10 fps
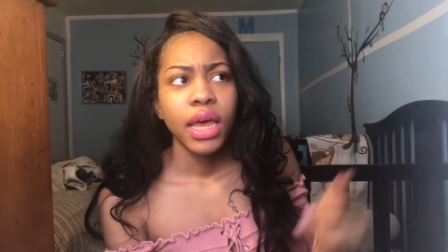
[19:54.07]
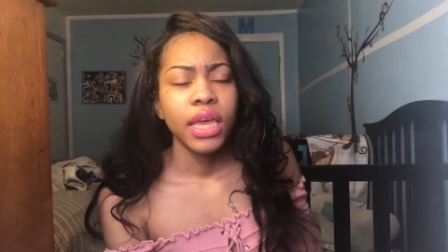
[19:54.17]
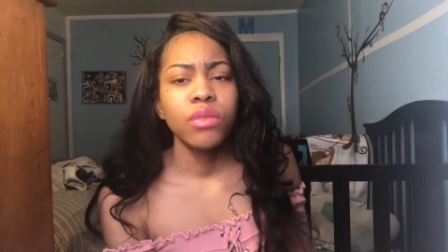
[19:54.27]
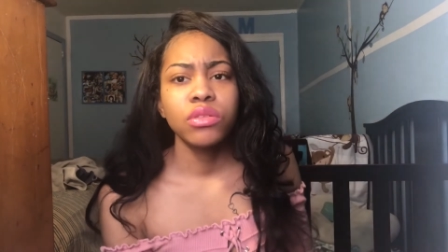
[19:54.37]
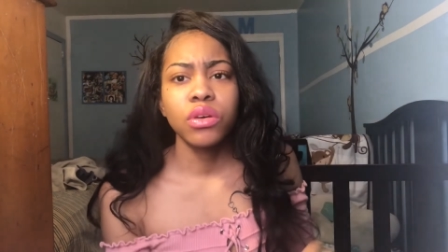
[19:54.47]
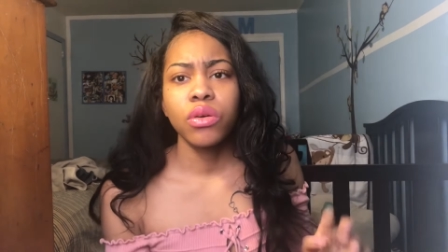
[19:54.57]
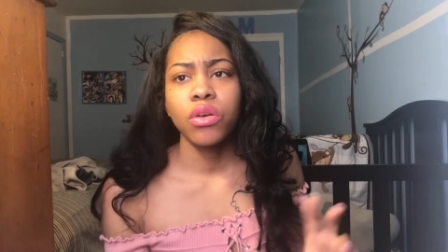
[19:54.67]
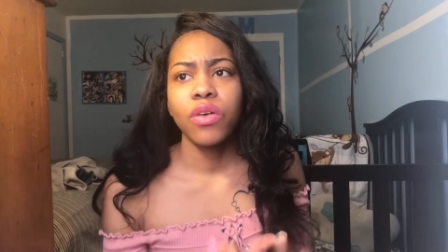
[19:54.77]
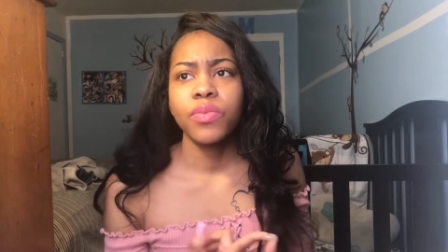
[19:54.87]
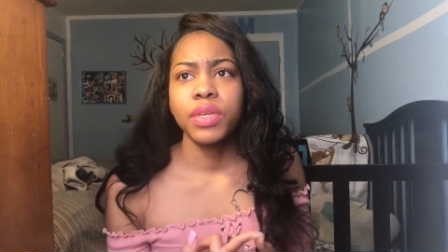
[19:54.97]
He was going
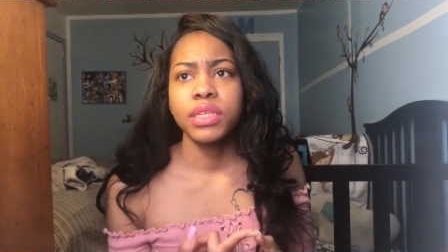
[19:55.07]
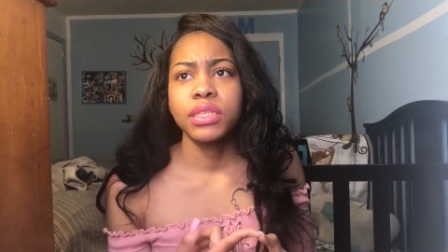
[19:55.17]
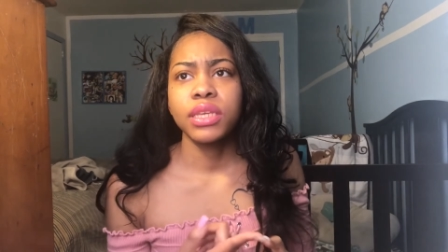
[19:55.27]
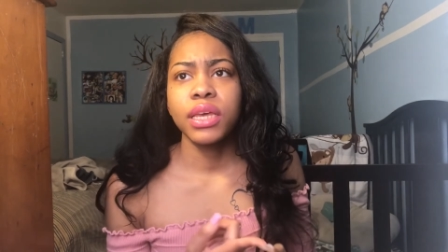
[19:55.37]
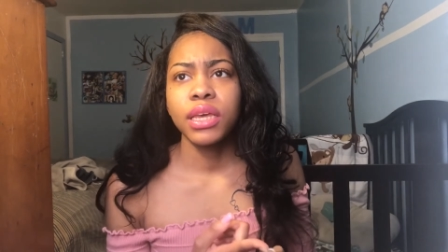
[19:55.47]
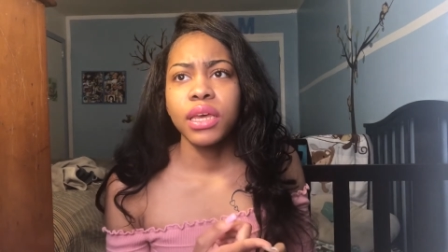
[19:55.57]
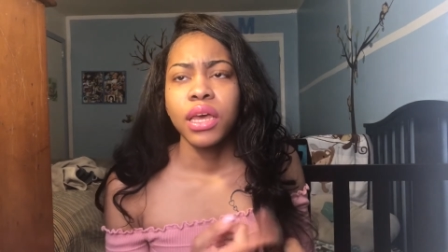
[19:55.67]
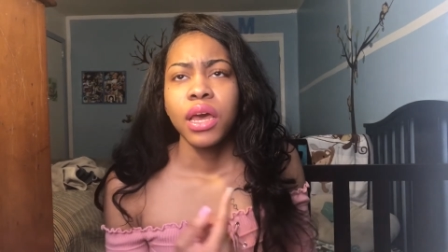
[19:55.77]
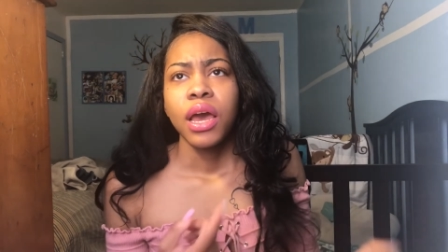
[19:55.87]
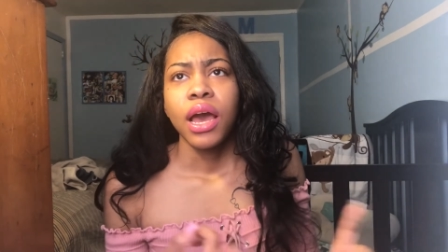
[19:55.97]
off me saying
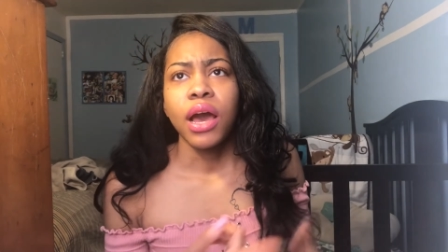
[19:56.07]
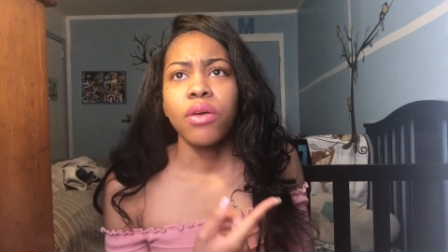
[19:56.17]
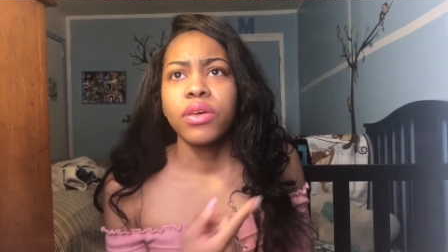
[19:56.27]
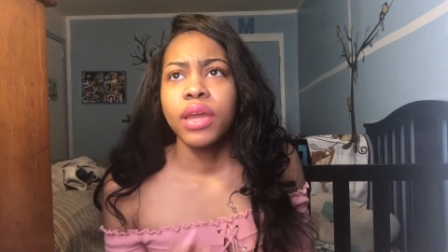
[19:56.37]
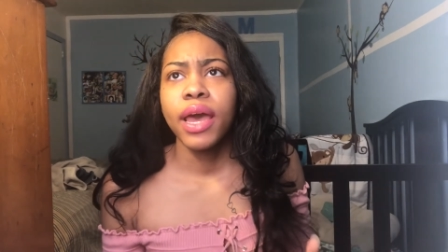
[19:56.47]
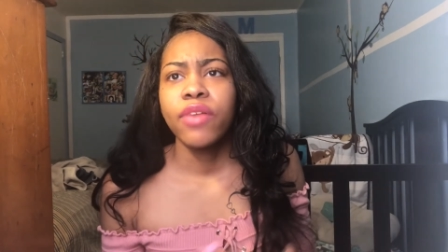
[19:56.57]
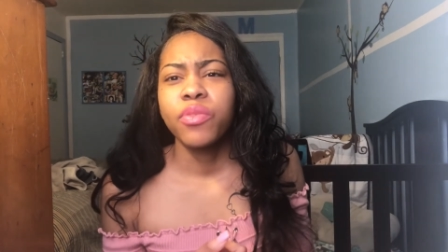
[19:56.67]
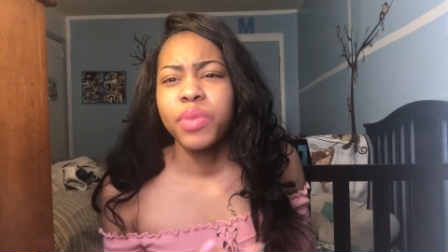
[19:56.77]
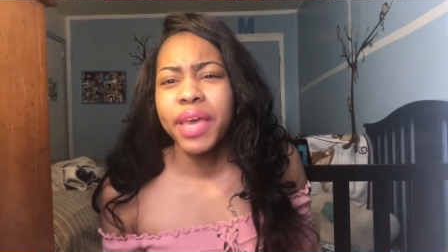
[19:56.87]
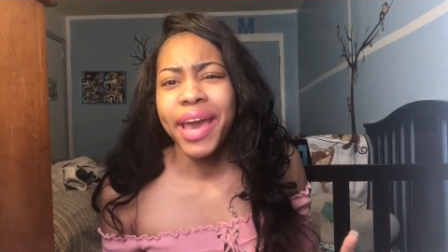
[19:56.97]
how can I ever
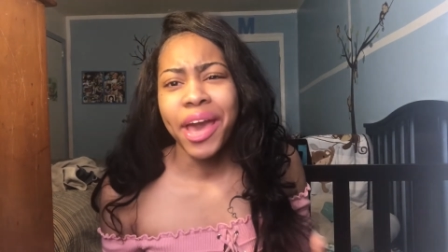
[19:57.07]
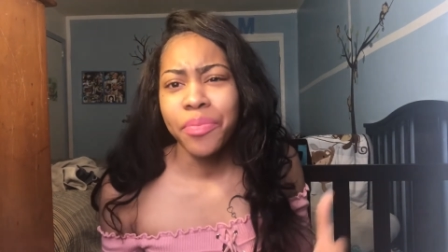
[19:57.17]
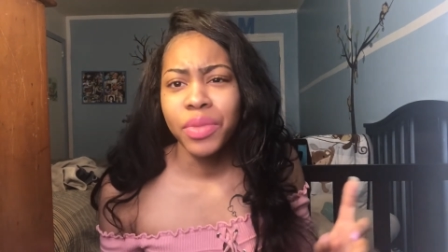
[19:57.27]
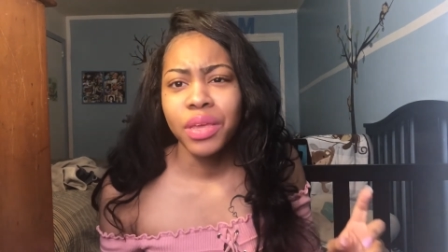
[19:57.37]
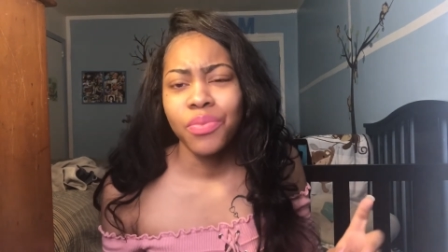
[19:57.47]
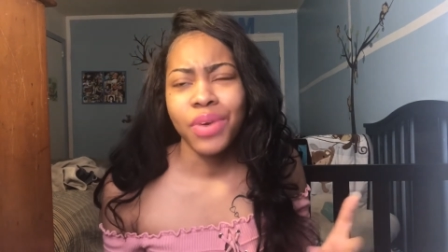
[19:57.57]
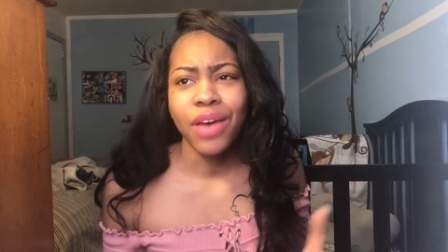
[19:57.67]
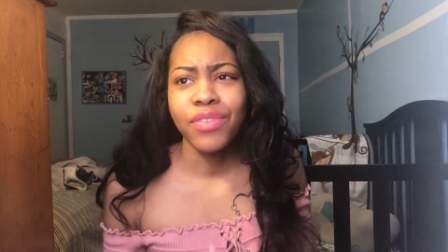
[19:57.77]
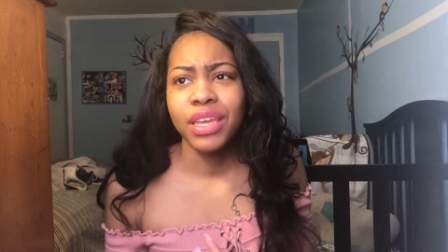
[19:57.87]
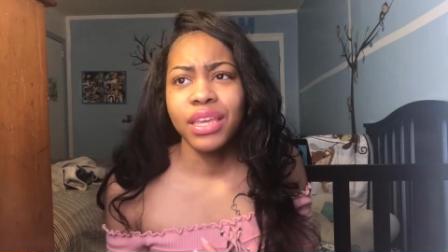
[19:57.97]
be happy
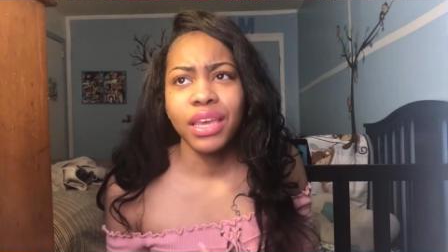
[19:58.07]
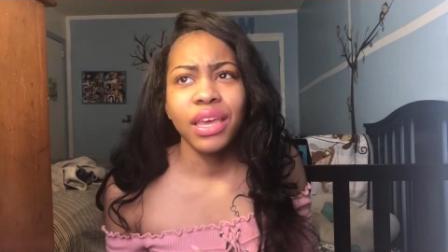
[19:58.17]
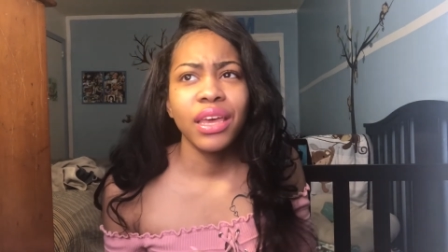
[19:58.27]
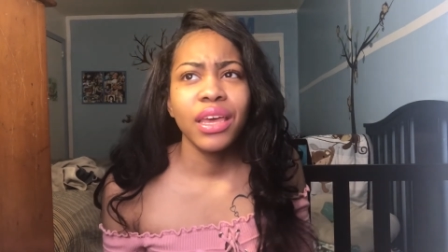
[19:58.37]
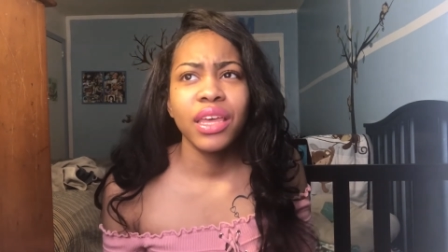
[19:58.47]
having a kid?